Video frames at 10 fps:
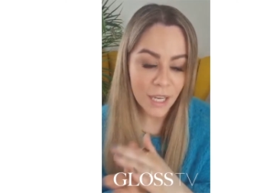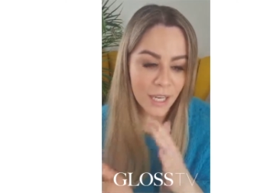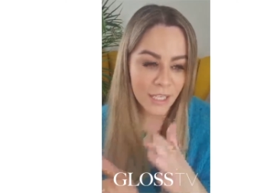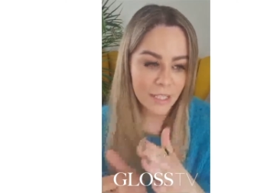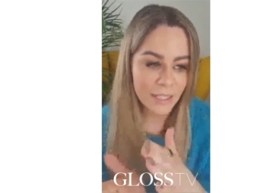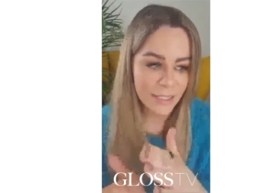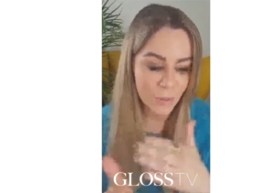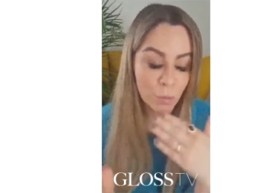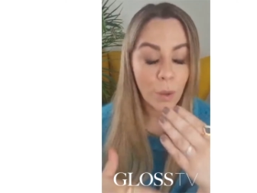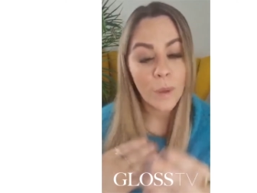is
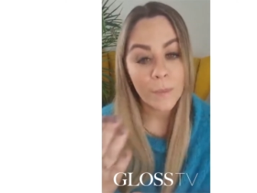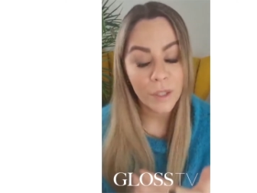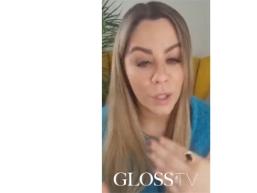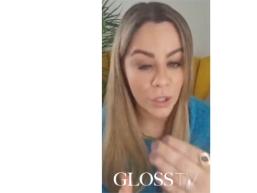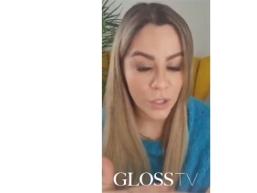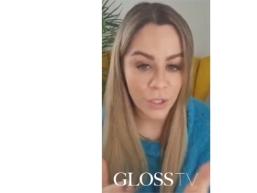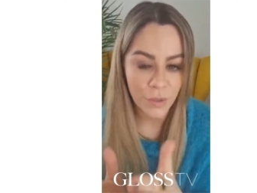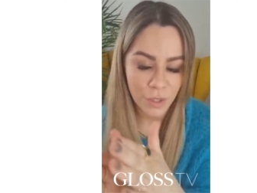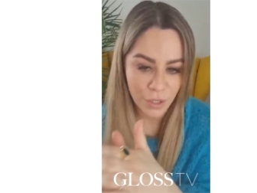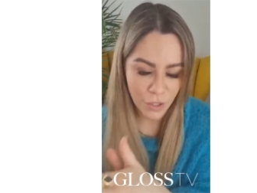what we would encourage you
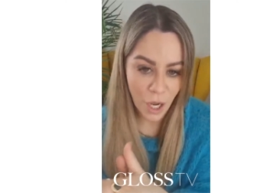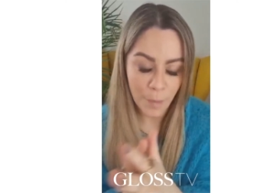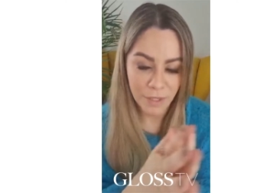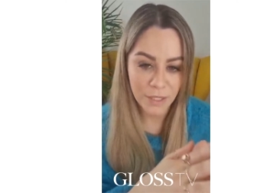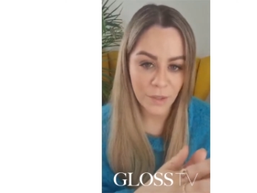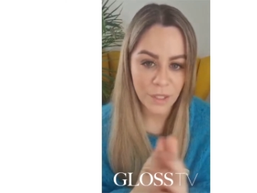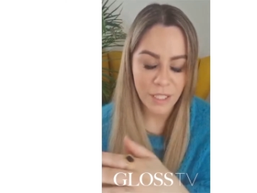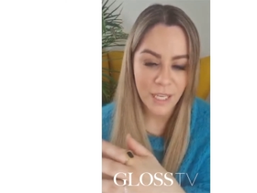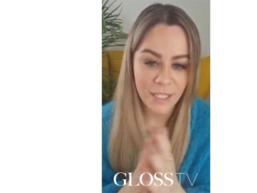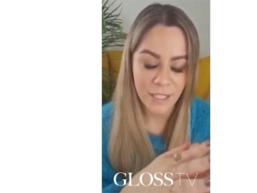to stop
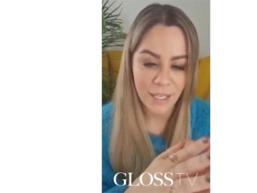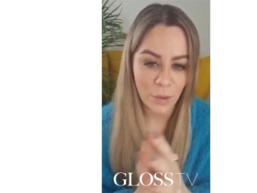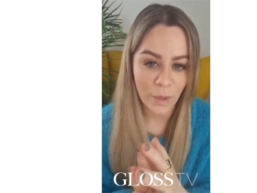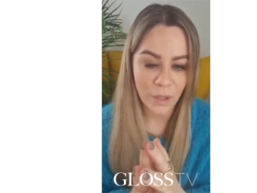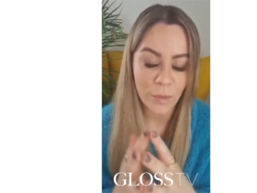associating the link with.